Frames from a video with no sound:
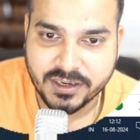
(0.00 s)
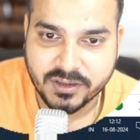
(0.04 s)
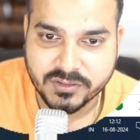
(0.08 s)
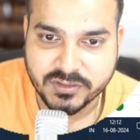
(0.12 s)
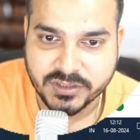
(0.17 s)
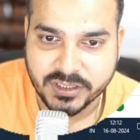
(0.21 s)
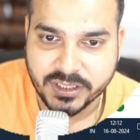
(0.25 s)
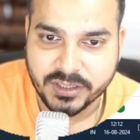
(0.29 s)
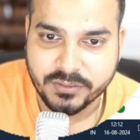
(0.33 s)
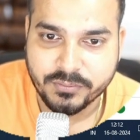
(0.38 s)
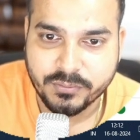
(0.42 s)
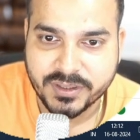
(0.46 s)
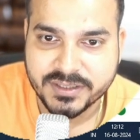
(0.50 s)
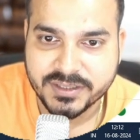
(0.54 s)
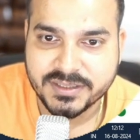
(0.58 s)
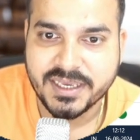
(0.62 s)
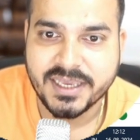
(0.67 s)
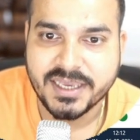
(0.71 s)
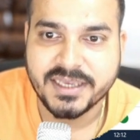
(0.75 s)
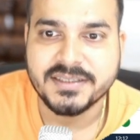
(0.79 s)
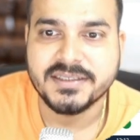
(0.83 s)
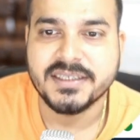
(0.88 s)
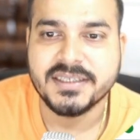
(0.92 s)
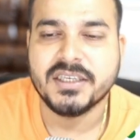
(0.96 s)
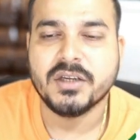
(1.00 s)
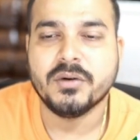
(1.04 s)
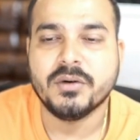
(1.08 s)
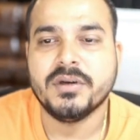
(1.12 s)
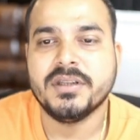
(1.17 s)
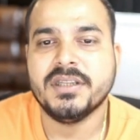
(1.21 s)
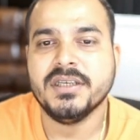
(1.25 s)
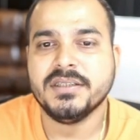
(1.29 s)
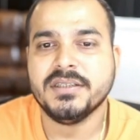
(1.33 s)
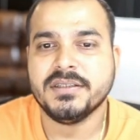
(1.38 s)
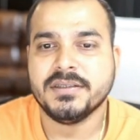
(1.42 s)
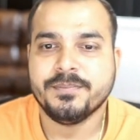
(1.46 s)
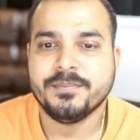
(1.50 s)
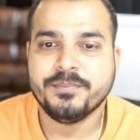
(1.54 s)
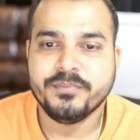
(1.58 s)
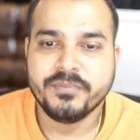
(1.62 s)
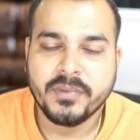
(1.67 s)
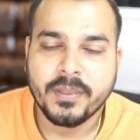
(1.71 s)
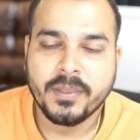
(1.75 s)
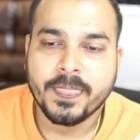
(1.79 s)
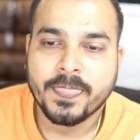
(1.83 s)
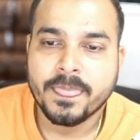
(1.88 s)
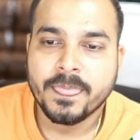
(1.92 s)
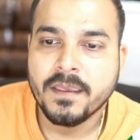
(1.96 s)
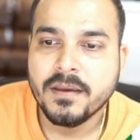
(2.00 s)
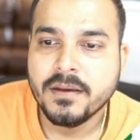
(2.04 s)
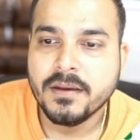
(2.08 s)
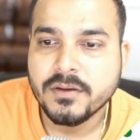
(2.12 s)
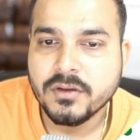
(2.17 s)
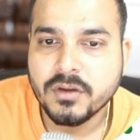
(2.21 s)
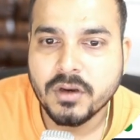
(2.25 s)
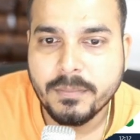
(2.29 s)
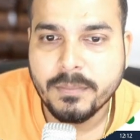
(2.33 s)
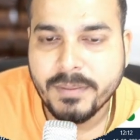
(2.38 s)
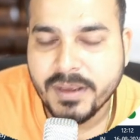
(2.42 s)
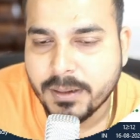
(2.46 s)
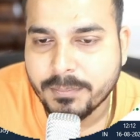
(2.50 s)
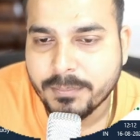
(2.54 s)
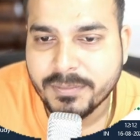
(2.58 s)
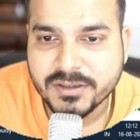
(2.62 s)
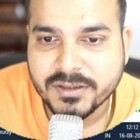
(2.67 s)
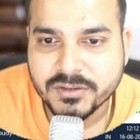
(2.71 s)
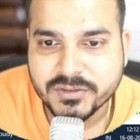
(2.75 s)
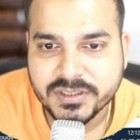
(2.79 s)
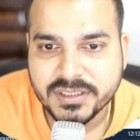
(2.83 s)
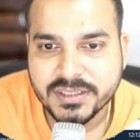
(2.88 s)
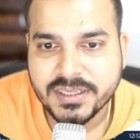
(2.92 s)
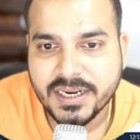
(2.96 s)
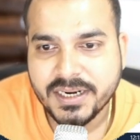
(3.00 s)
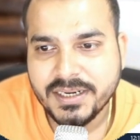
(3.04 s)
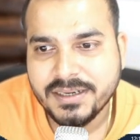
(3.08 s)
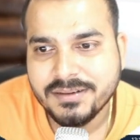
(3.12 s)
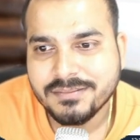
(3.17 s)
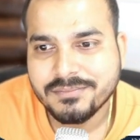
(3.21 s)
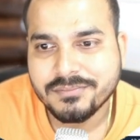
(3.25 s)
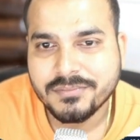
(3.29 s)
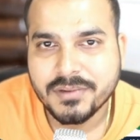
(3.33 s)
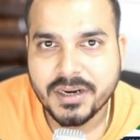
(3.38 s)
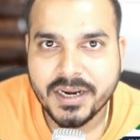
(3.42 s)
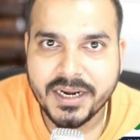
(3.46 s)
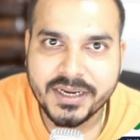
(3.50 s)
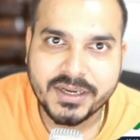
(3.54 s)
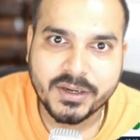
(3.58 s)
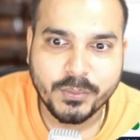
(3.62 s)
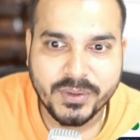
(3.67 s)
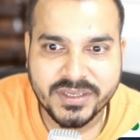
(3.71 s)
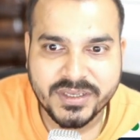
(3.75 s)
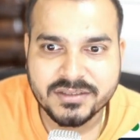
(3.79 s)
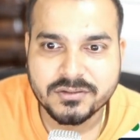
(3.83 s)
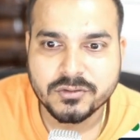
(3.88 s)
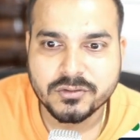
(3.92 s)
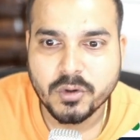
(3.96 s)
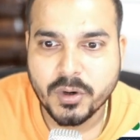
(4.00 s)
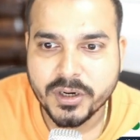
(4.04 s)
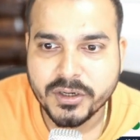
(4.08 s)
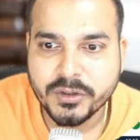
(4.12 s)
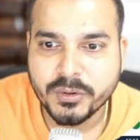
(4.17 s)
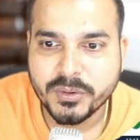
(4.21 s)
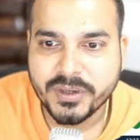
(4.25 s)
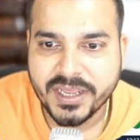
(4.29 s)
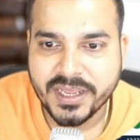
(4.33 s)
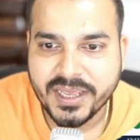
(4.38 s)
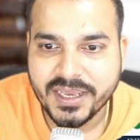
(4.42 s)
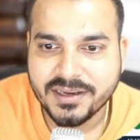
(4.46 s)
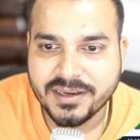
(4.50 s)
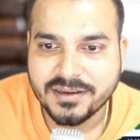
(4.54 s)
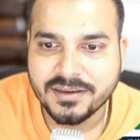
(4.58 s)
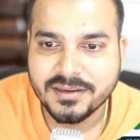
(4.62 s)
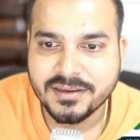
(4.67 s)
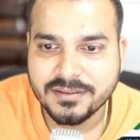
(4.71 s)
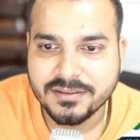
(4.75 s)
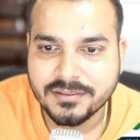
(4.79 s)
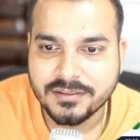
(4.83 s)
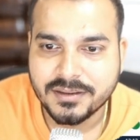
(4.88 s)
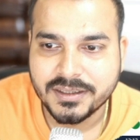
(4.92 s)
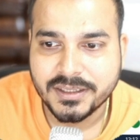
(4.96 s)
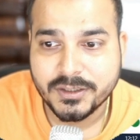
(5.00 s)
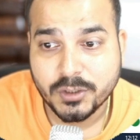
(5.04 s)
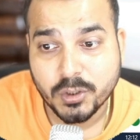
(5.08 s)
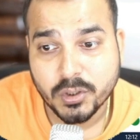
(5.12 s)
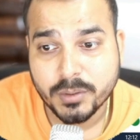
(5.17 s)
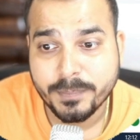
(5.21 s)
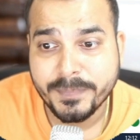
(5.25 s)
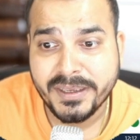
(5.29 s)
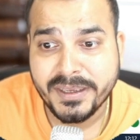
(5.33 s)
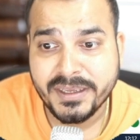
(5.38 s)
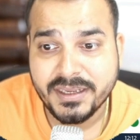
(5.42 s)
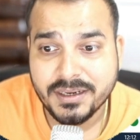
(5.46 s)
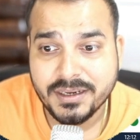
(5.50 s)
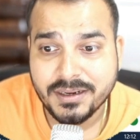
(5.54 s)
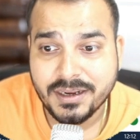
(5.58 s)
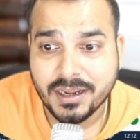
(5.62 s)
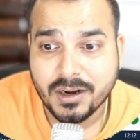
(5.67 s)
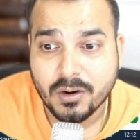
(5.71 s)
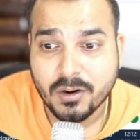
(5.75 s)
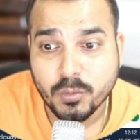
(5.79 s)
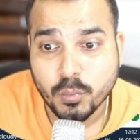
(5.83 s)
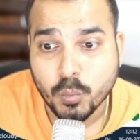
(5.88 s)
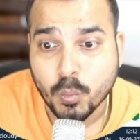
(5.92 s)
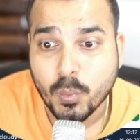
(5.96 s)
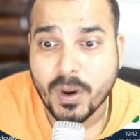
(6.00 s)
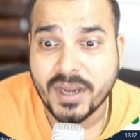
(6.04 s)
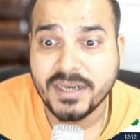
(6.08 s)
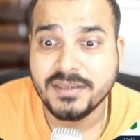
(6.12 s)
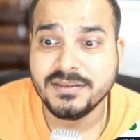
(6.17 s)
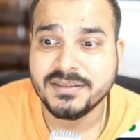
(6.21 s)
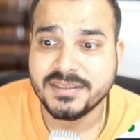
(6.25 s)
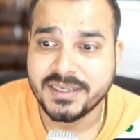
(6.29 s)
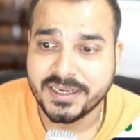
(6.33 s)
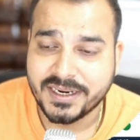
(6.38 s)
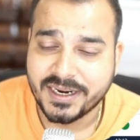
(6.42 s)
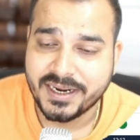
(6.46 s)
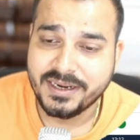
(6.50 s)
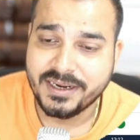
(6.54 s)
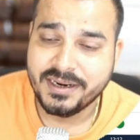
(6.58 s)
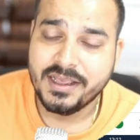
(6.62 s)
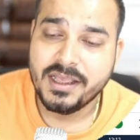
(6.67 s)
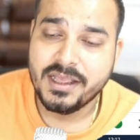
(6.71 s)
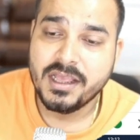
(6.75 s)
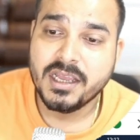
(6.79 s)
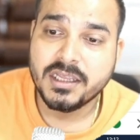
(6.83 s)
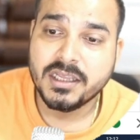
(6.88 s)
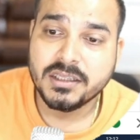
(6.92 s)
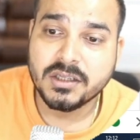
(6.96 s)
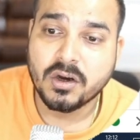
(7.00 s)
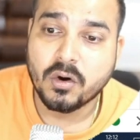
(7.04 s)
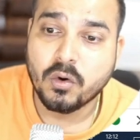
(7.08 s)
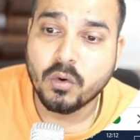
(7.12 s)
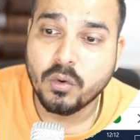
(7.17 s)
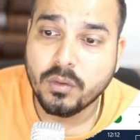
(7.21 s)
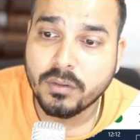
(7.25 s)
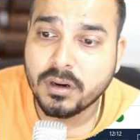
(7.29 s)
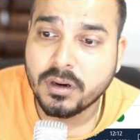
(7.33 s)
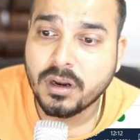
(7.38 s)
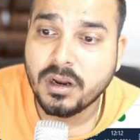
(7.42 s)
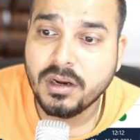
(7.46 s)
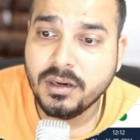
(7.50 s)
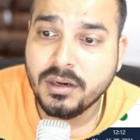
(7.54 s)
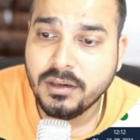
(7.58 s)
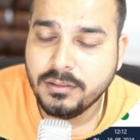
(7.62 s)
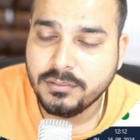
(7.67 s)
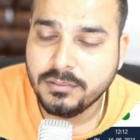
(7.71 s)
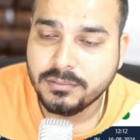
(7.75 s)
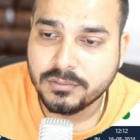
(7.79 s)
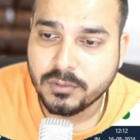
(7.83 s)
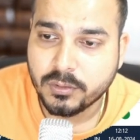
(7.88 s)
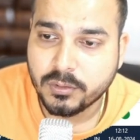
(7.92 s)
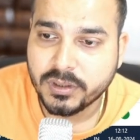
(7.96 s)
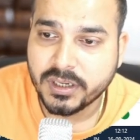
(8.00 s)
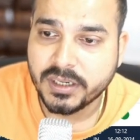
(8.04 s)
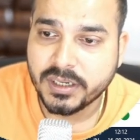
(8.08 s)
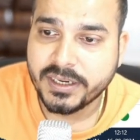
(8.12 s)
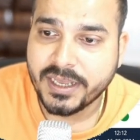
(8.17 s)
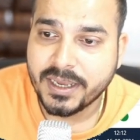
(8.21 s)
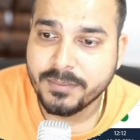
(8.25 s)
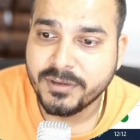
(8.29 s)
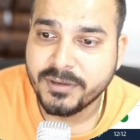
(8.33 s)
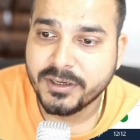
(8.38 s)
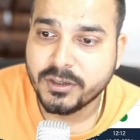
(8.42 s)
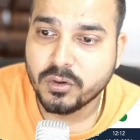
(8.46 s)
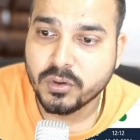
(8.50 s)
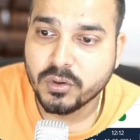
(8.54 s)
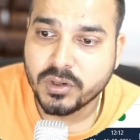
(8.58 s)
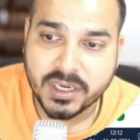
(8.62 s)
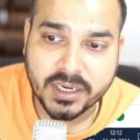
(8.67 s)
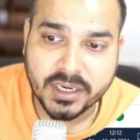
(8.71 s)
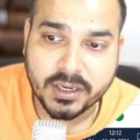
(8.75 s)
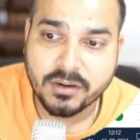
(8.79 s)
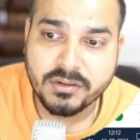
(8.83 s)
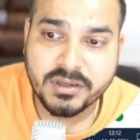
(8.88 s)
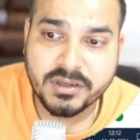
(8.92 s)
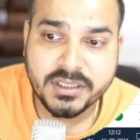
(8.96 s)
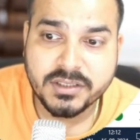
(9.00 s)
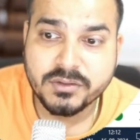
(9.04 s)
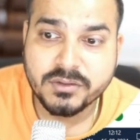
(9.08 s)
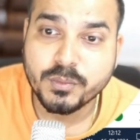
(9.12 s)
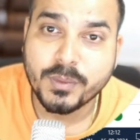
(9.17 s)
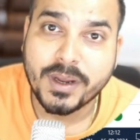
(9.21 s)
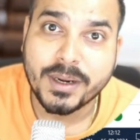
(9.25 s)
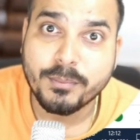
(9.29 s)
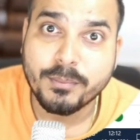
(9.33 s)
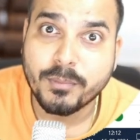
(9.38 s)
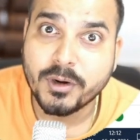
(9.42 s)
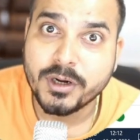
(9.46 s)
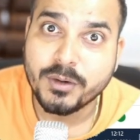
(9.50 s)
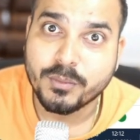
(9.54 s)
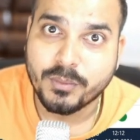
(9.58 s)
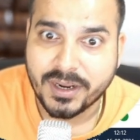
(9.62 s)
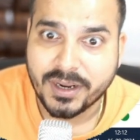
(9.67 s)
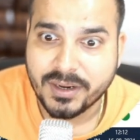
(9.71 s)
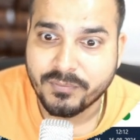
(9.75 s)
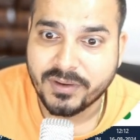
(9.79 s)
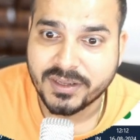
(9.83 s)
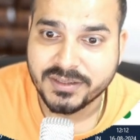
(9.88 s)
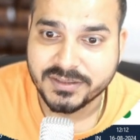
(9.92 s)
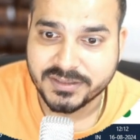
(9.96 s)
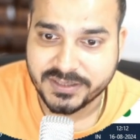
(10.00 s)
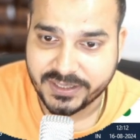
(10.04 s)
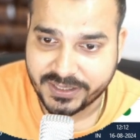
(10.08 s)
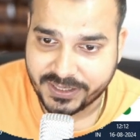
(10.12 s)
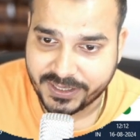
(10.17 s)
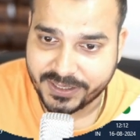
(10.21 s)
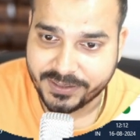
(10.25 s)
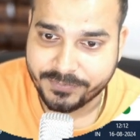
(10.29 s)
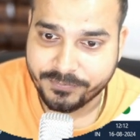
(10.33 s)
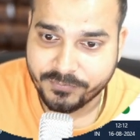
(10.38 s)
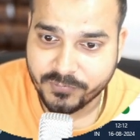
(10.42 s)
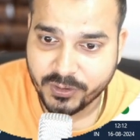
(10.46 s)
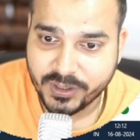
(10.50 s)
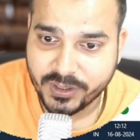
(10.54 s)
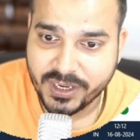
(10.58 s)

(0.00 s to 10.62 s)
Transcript: Now see, once I execute this, you'll be able to see that it is going to take, it took me around 1 second. The overall total time it took around is 1.11 second.